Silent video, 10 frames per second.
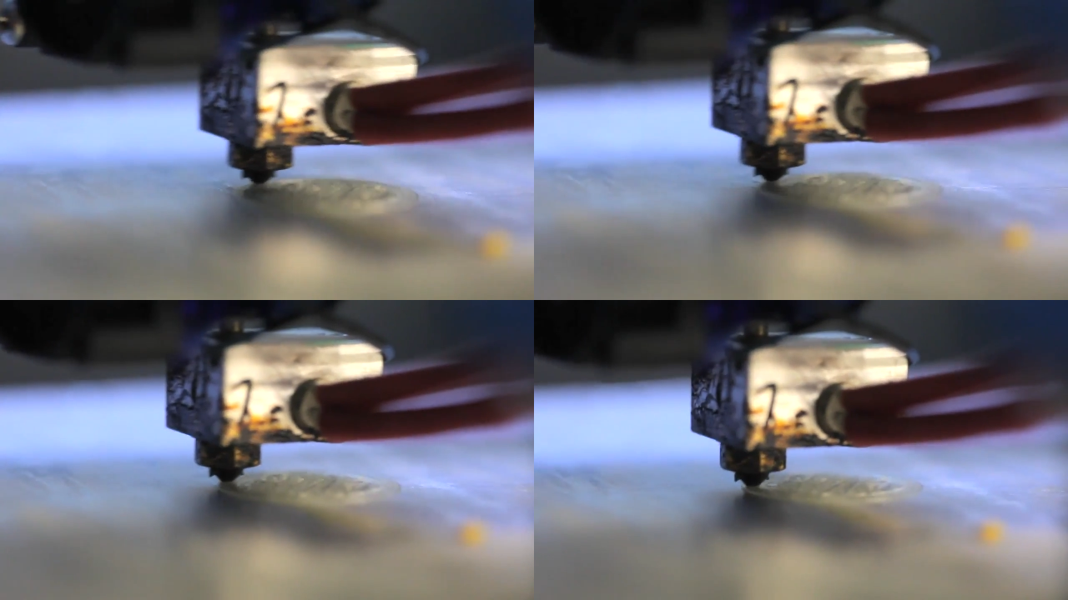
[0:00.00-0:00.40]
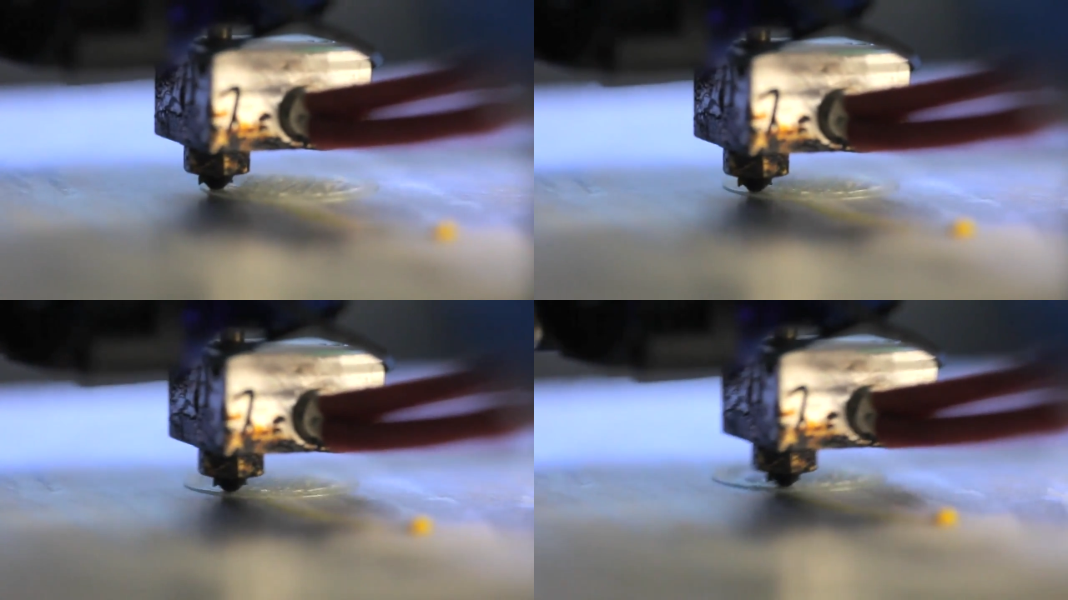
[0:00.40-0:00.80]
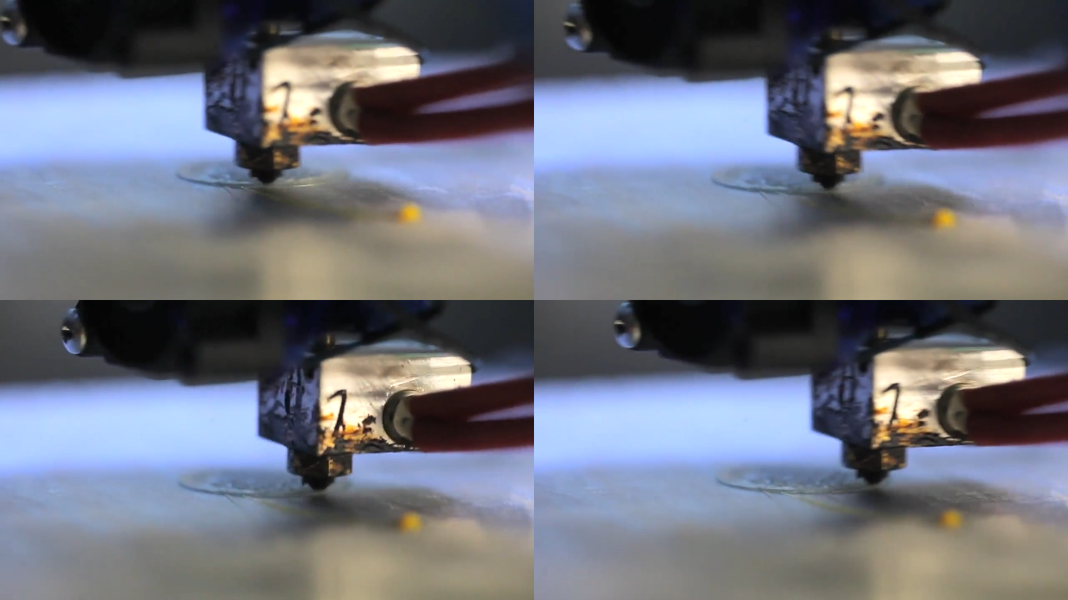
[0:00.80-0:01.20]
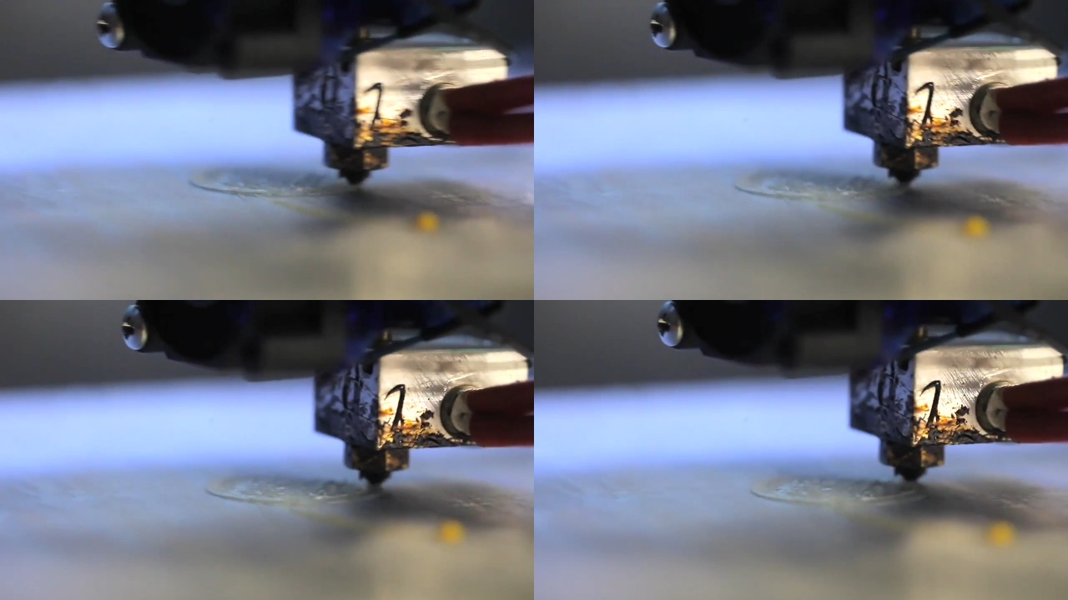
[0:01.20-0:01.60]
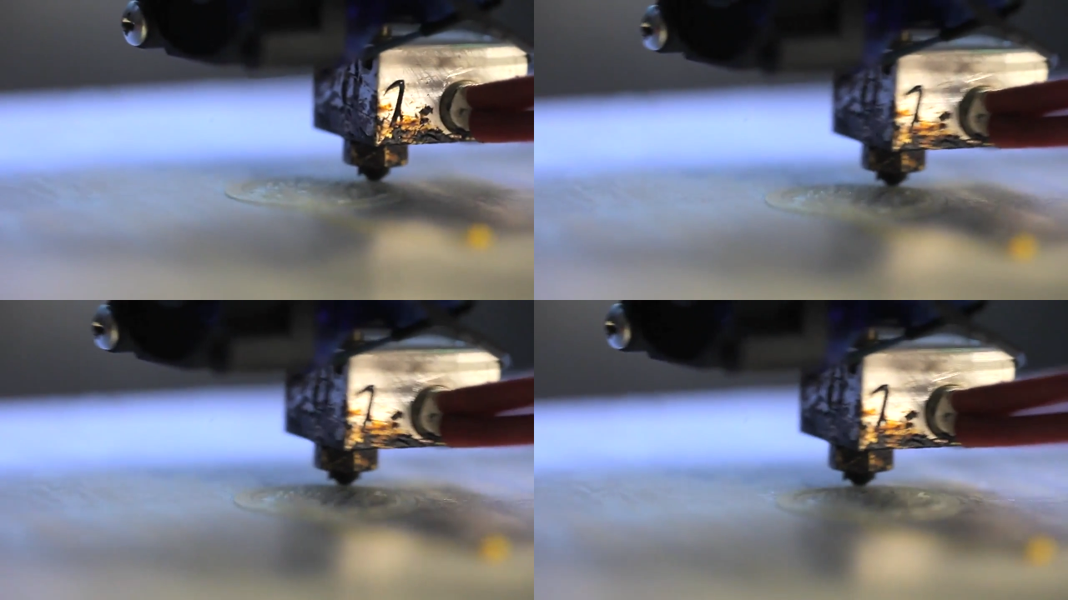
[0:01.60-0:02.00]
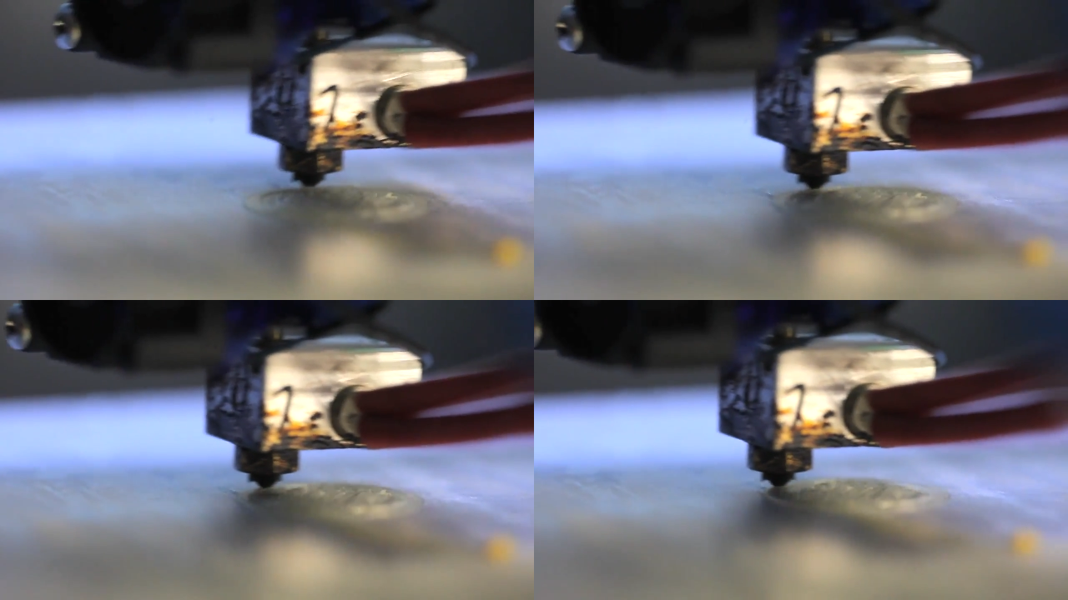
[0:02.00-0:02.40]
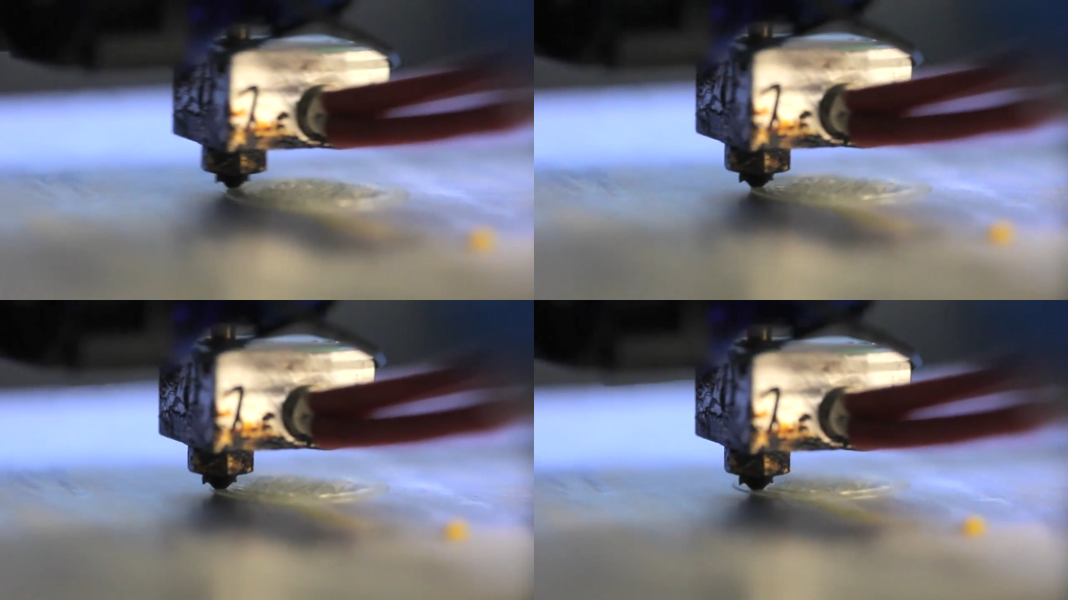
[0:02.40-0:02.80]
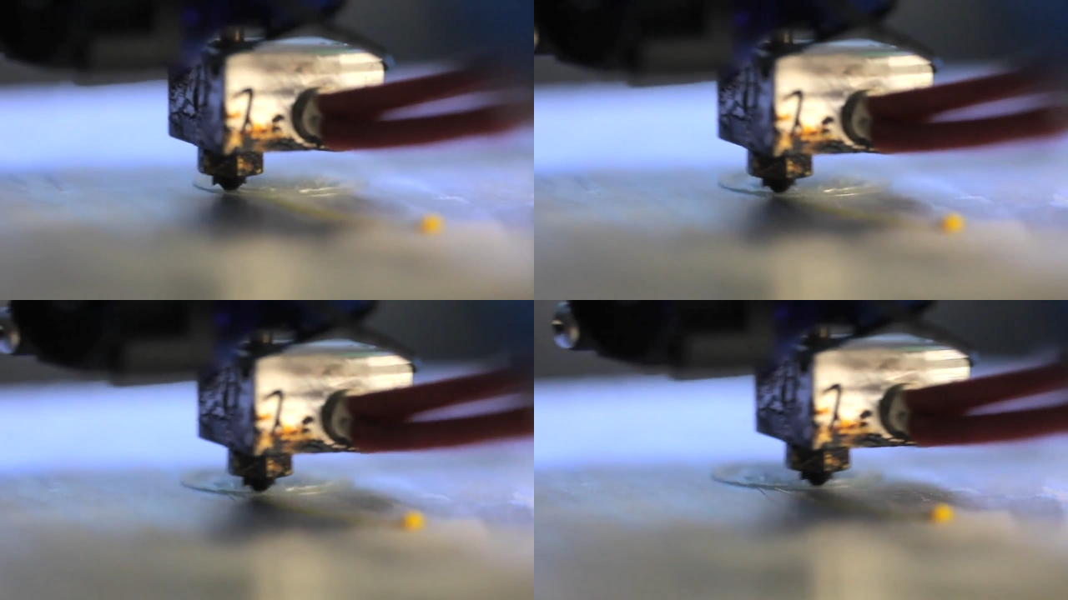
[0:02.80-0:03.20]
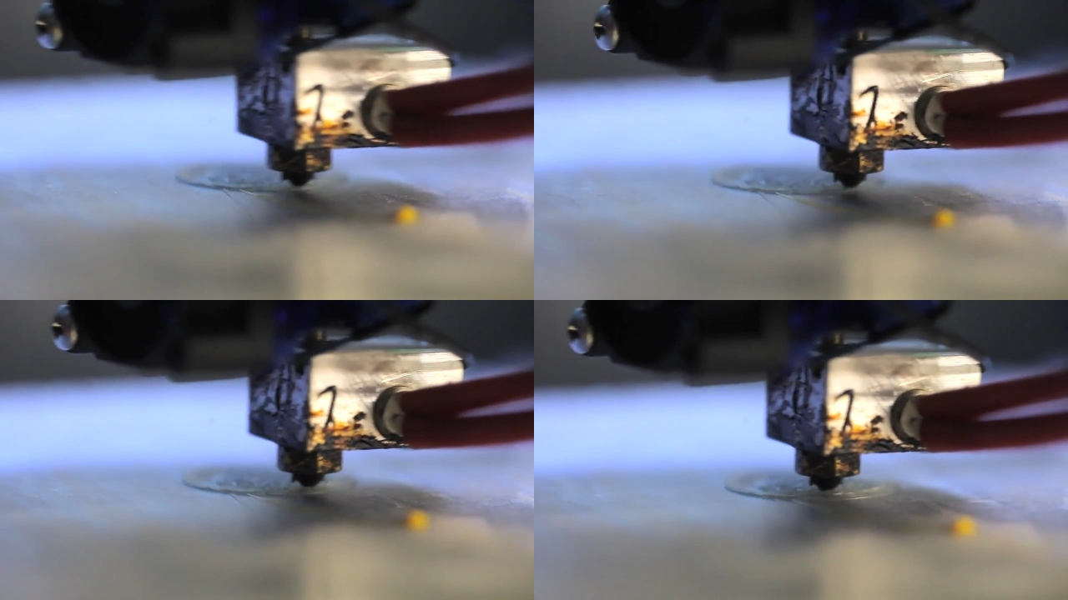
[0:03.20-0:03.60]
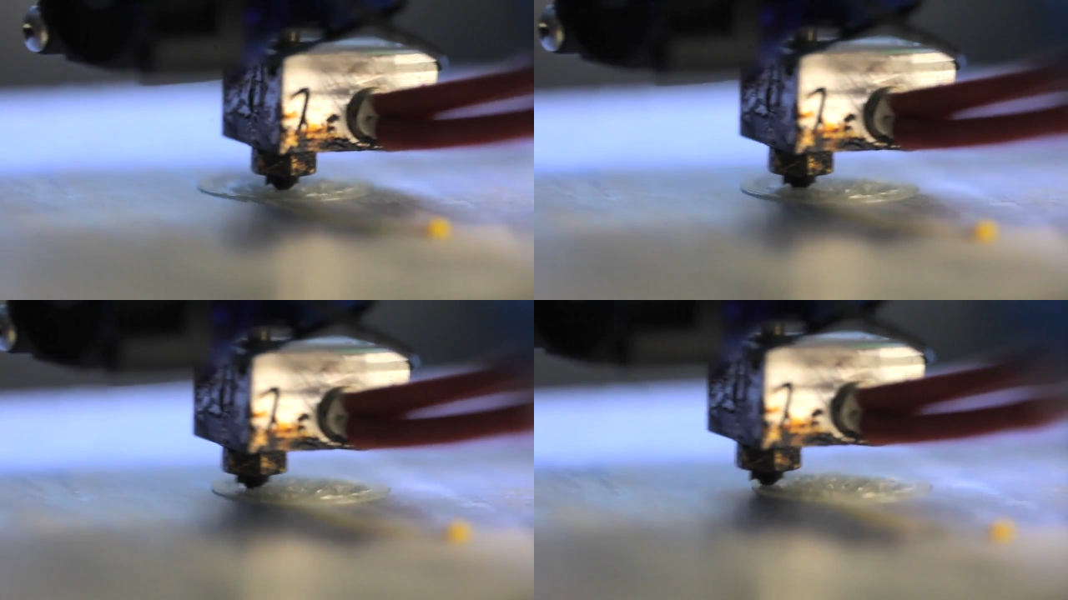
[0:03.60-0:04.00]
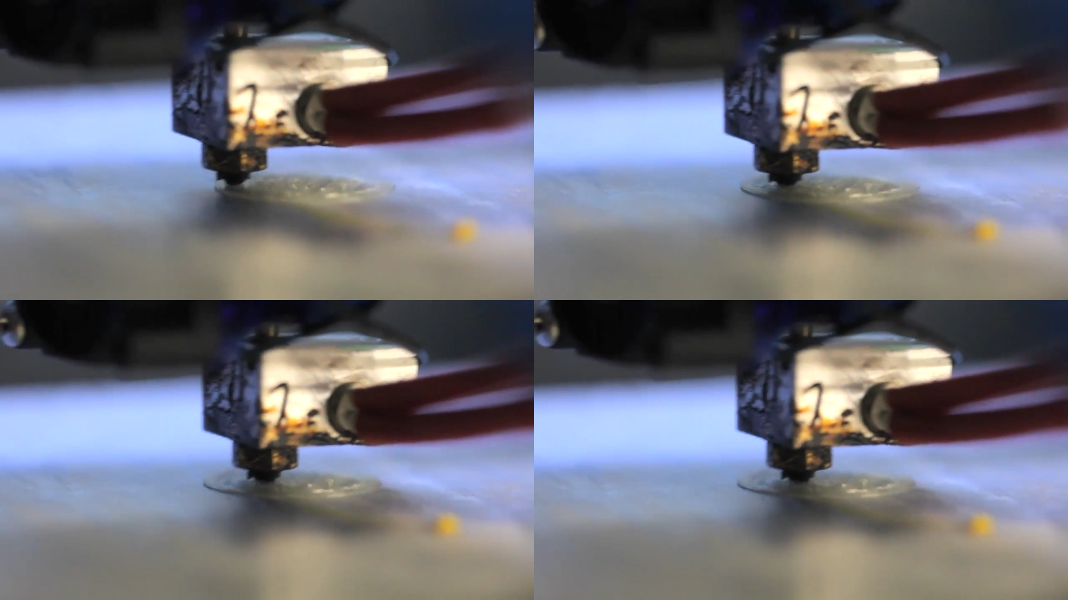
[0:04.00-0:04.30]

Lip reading: (no speaker visible)